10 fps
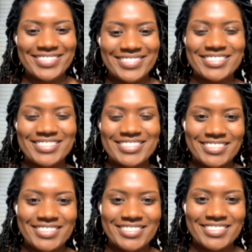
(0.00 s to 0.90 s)

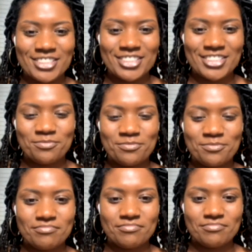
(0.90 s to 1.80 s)

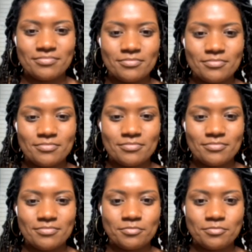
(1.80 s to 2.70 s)

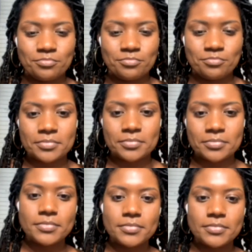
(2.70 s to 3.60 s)

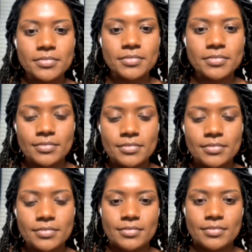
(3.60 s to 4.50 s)

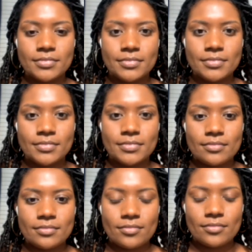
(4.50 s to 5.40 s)

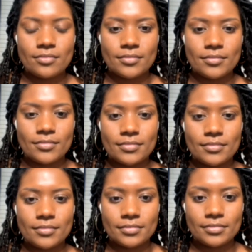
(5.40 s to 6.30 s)

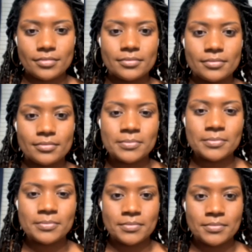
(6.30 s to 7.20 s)

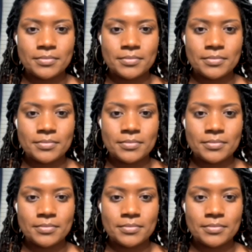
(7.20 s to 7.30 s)
This person isn't speaking.